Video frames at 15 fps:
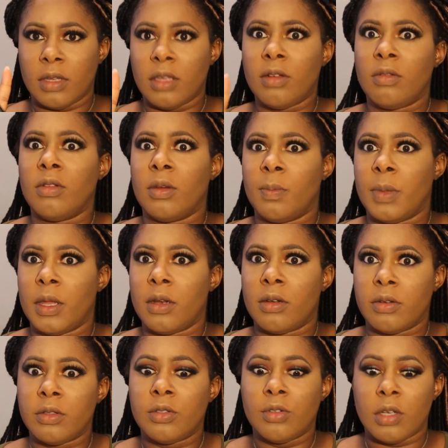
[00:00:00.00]
look better,
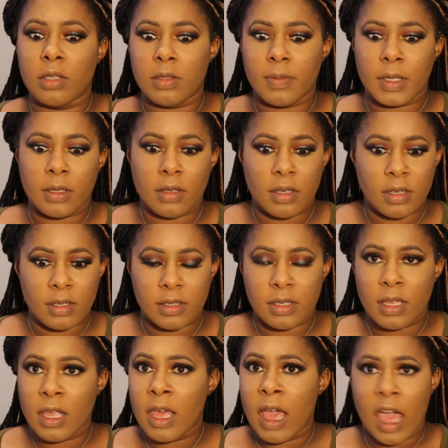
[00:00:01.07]
trust me, because
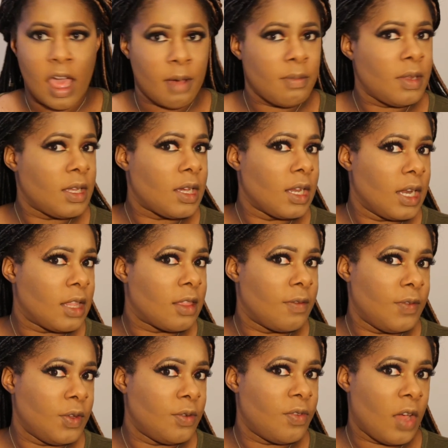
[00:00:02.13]
I'm looking at the
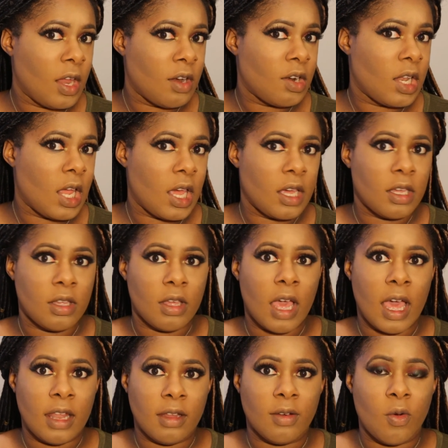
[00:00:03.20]
viewfinder like
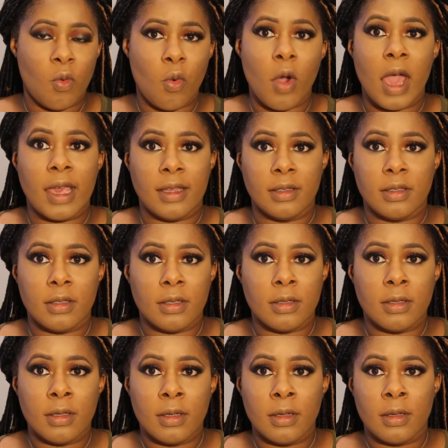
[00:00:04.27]
I look white.
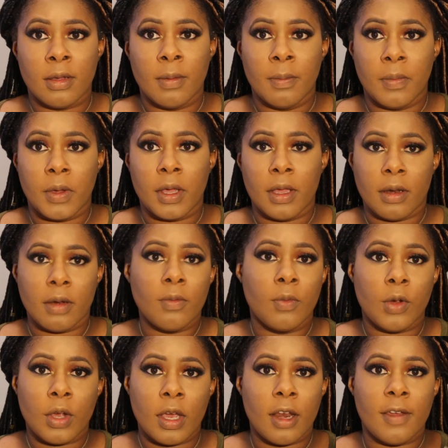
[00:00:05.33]
But
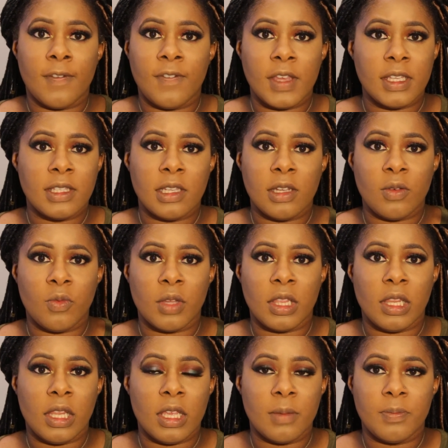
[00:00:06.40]
we're gonna fix it with
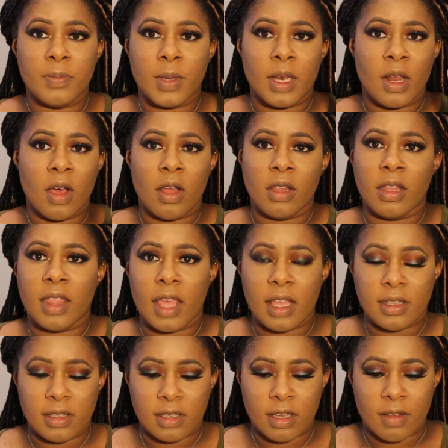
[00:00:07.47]
lip and all of
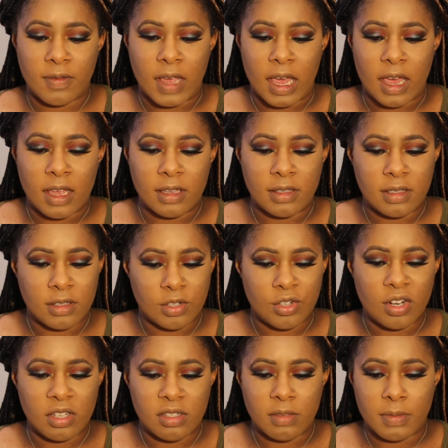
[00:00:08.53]
that stuff, guys,
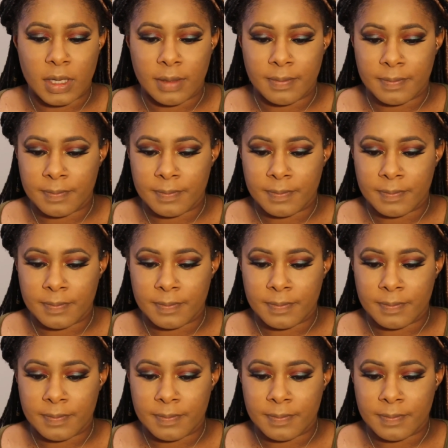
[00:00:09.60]
trust me.